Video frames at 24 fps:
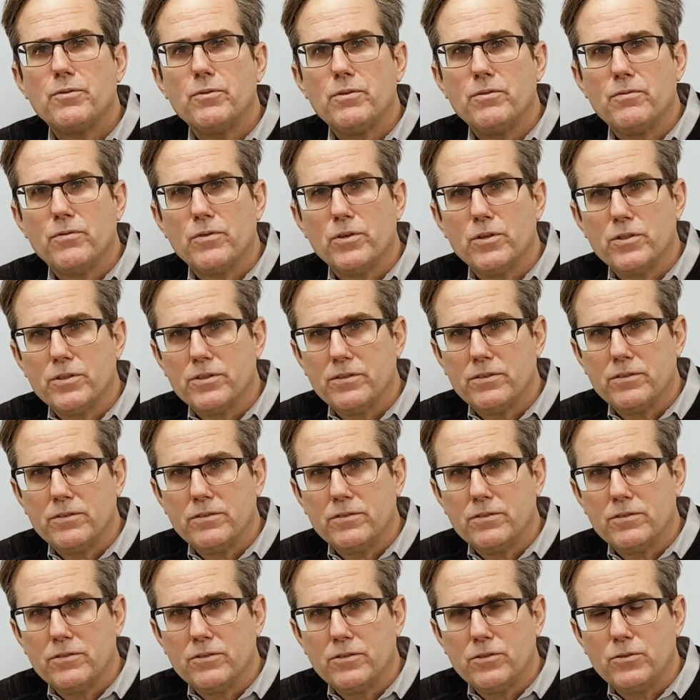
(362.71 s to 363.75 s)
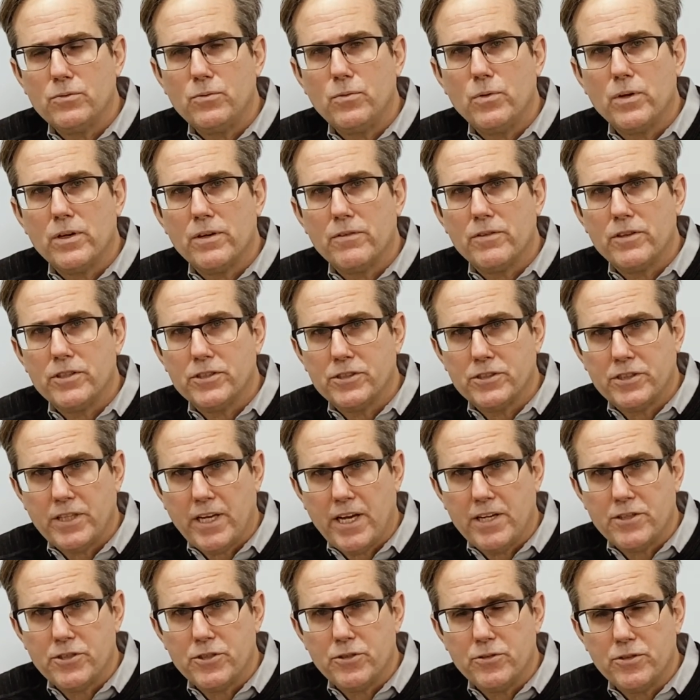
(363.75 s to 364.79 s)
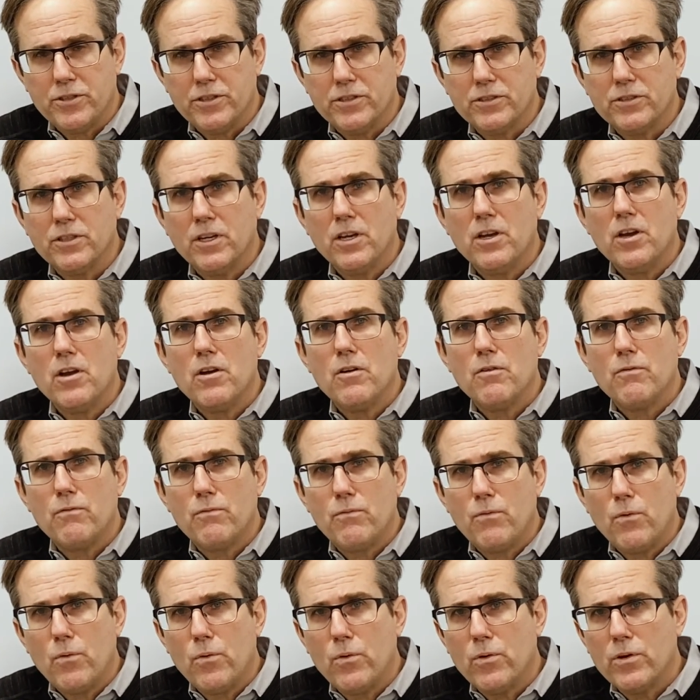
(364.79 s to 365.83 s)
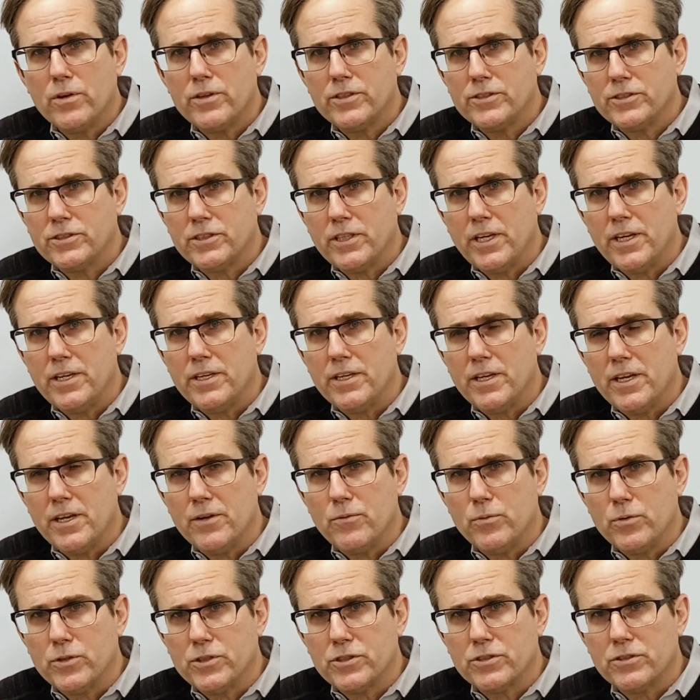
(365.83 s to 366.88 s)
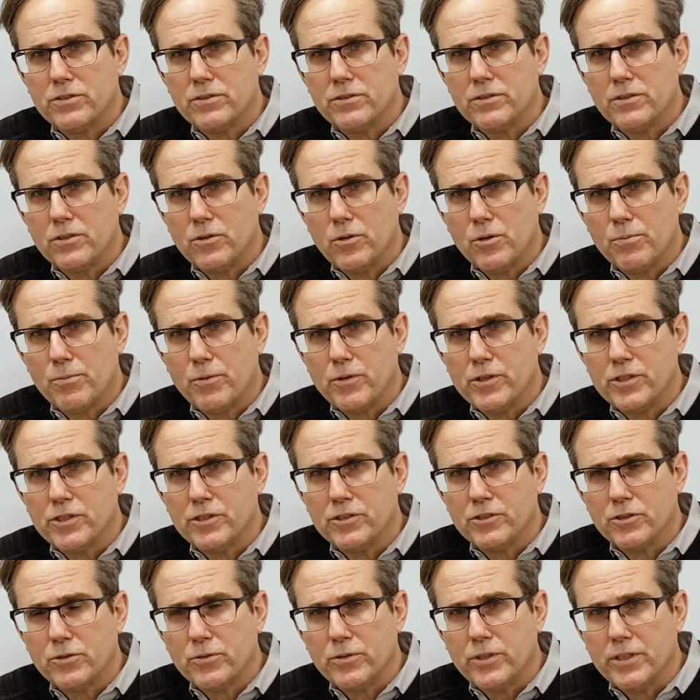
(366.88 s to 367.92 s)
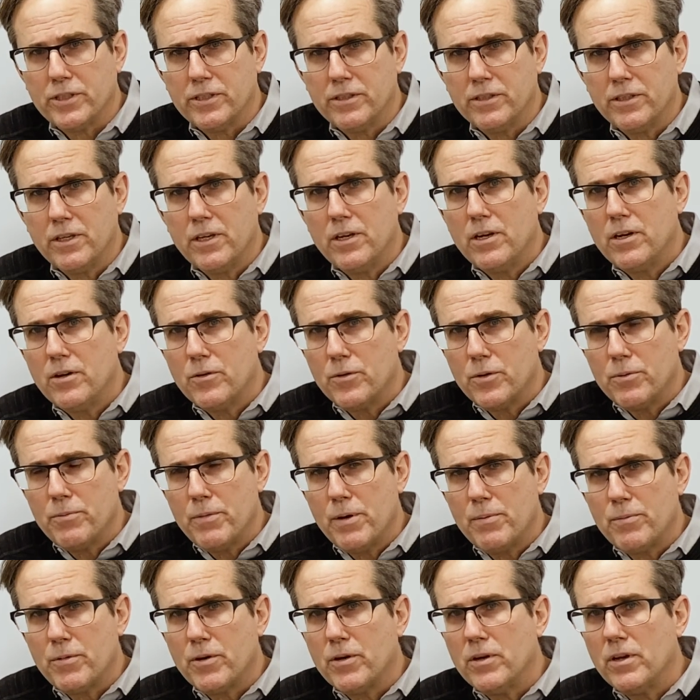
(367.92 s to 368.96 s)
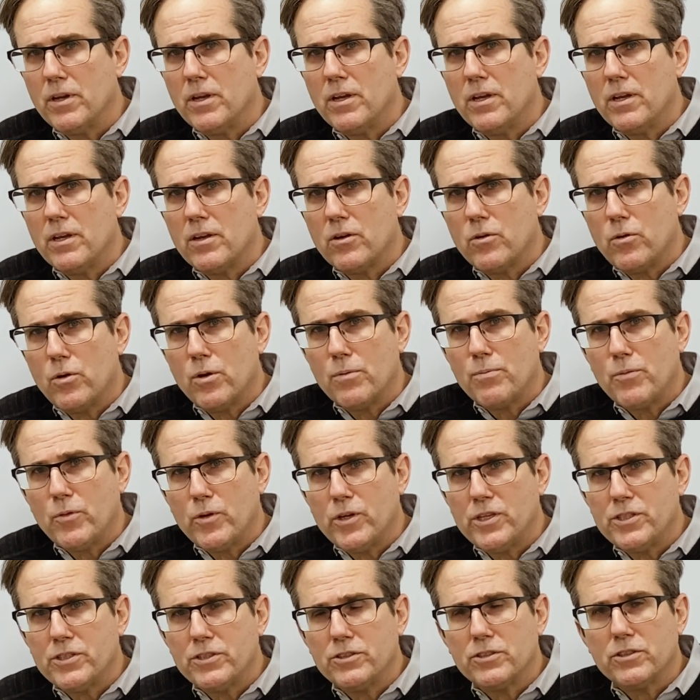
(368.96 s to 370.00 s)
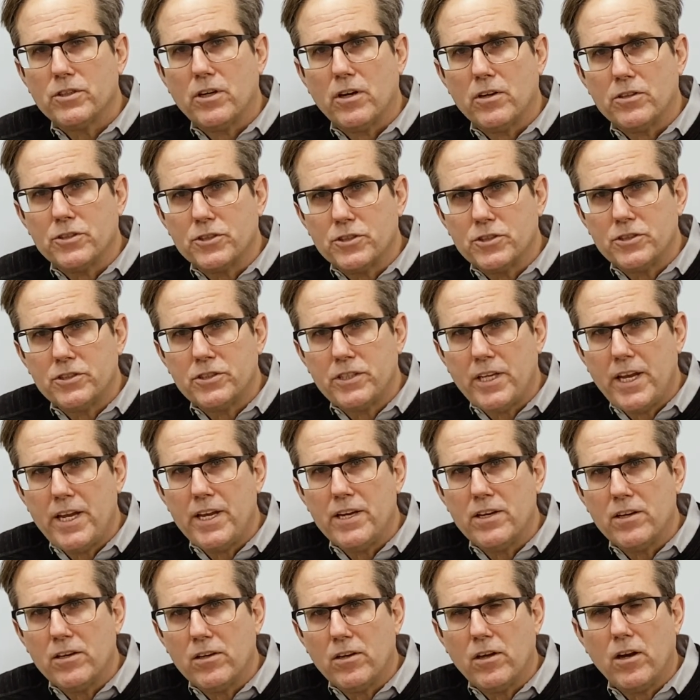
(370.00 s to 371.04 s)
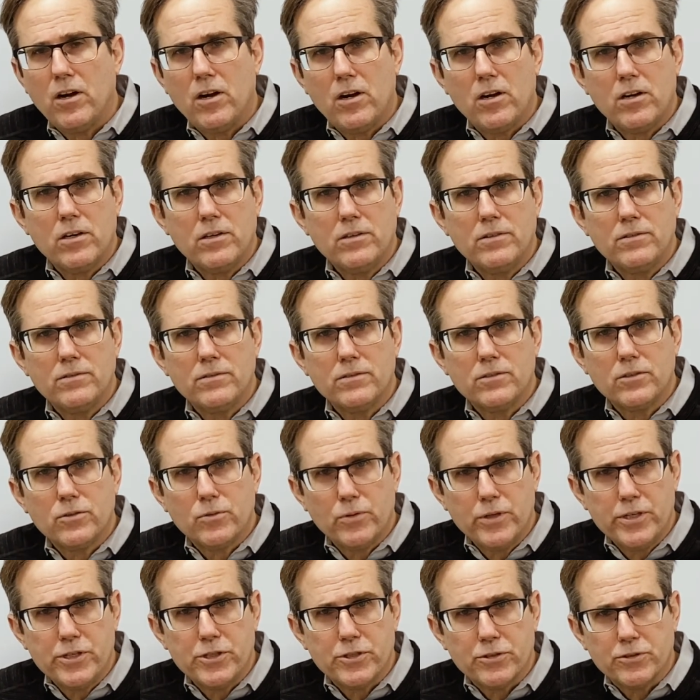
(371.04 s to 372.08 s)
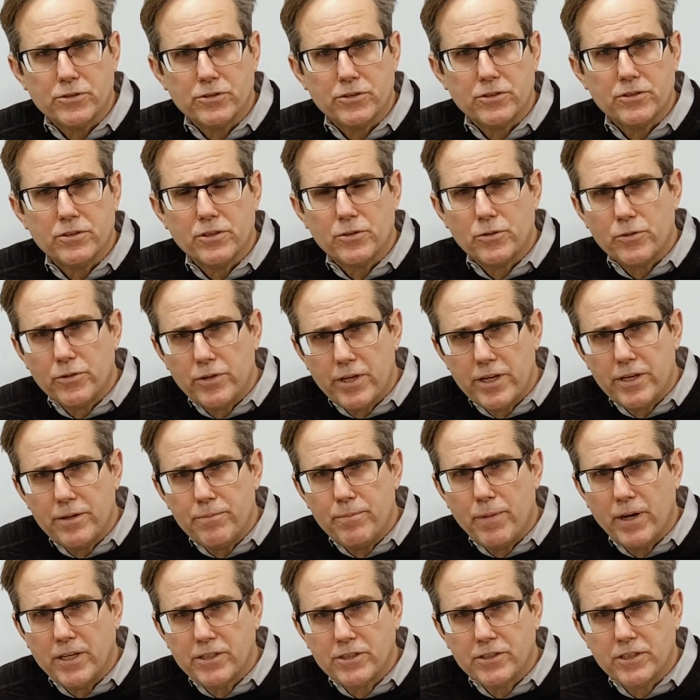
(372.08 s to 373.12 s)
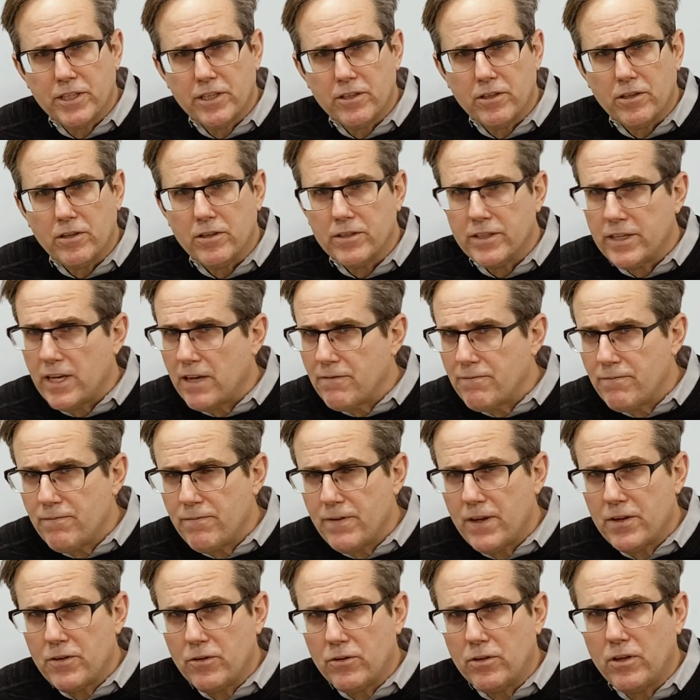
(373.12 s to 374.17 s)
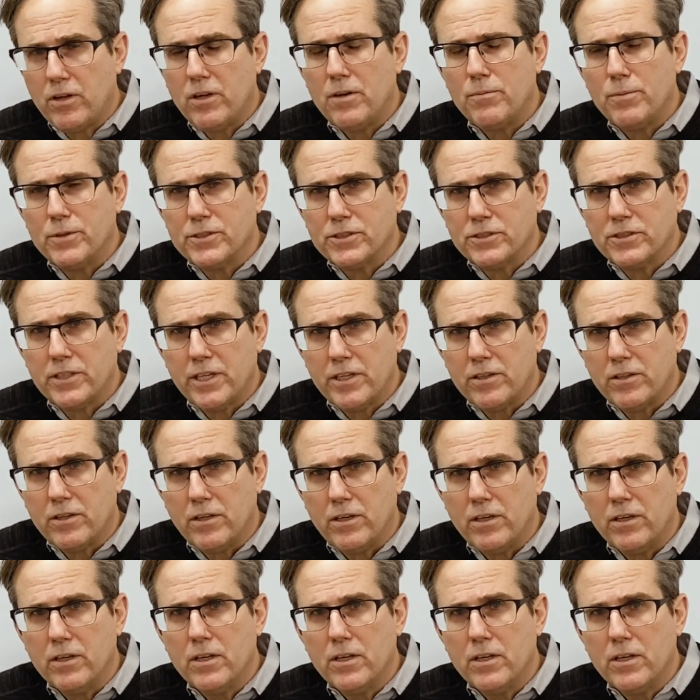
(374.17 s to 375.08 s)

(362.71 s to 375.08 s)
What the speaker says: revert to whatever the statute is for the state in which the corporation is created. Remember, corporations are state law creatures. They're created by state law, not federal law, but state law.